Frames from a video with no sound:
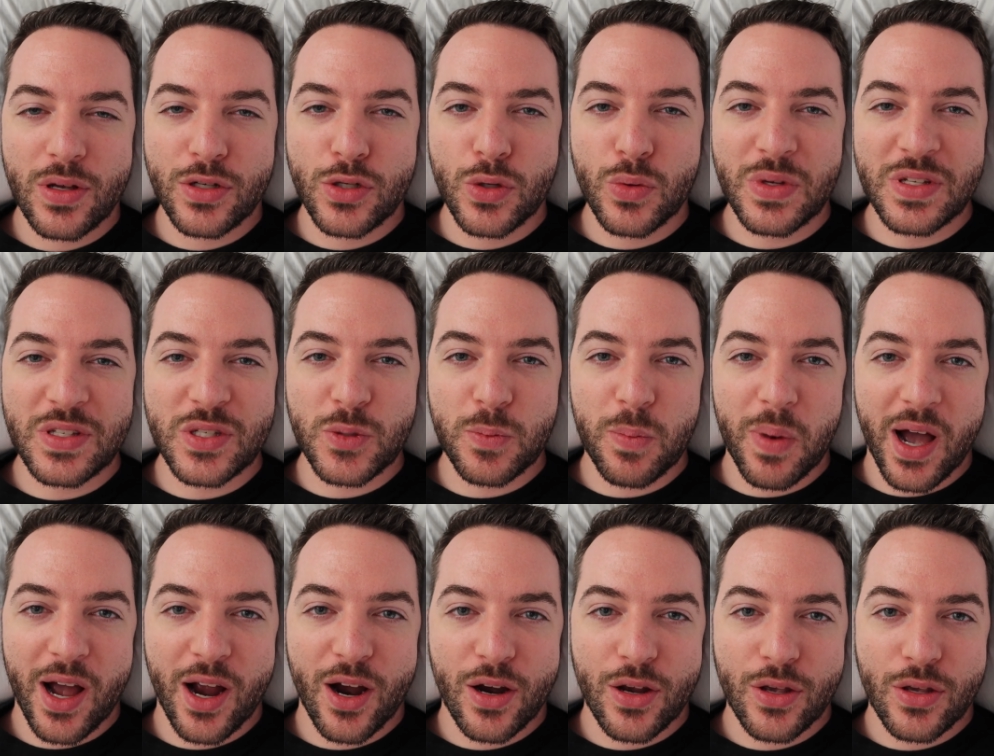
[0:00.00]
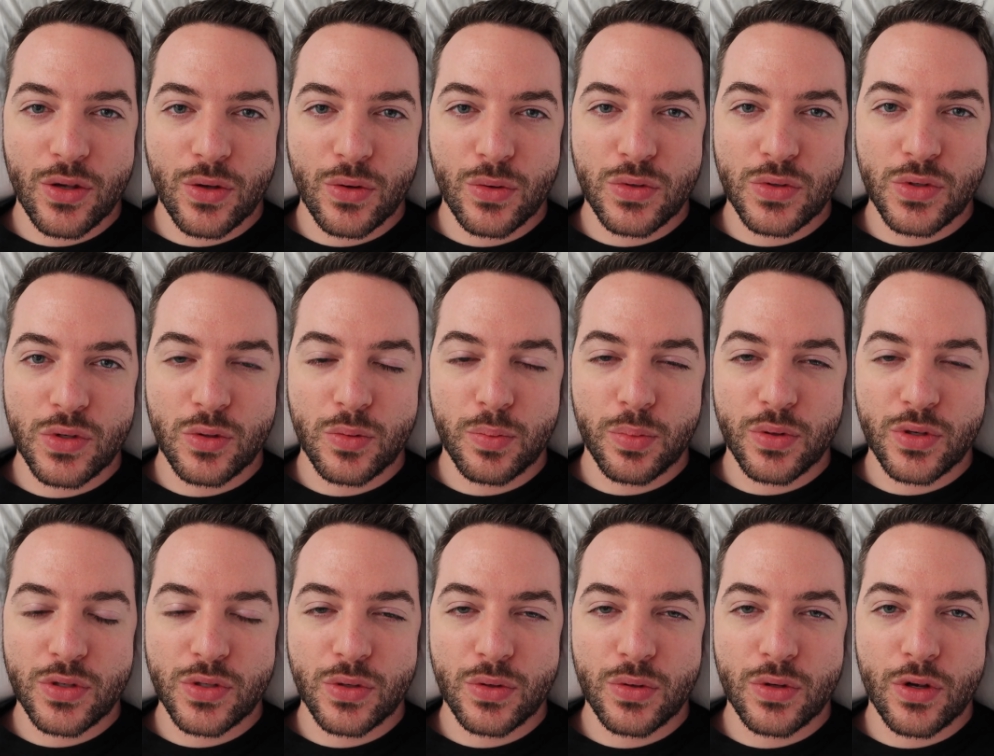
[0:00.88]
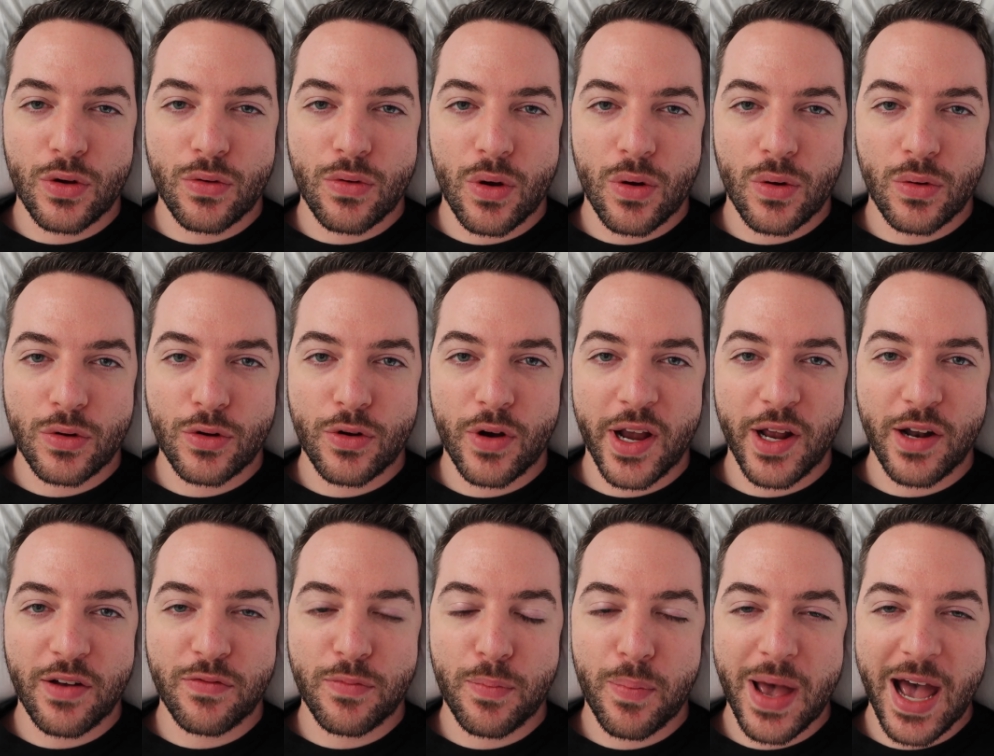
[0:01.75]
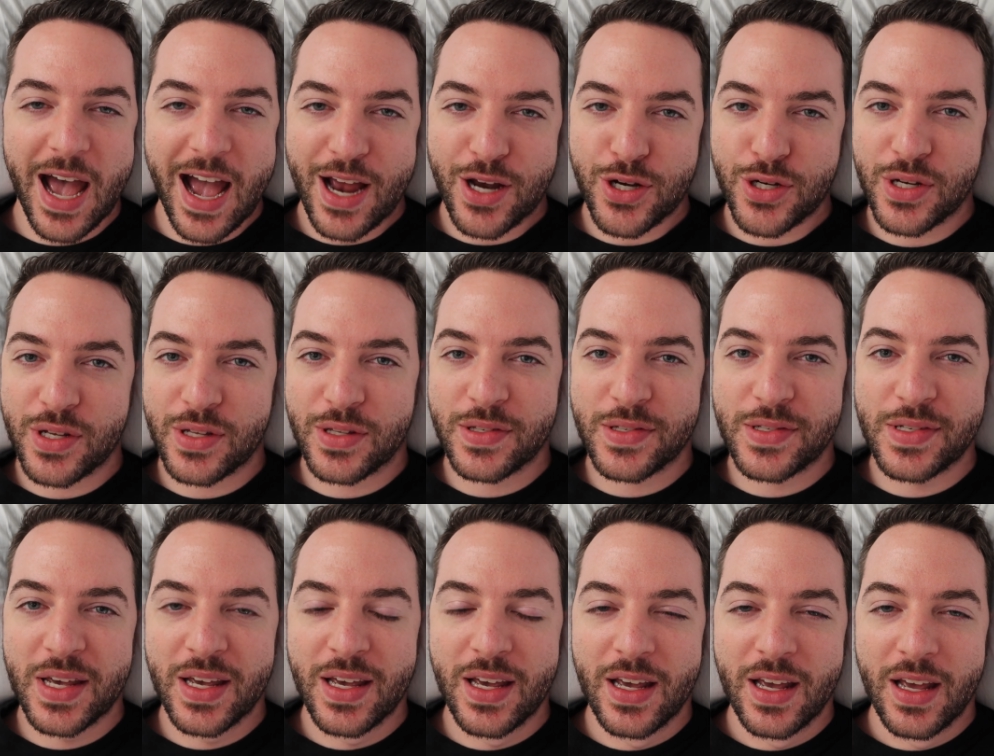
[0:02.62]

to inspire you to pursue your own creative passions.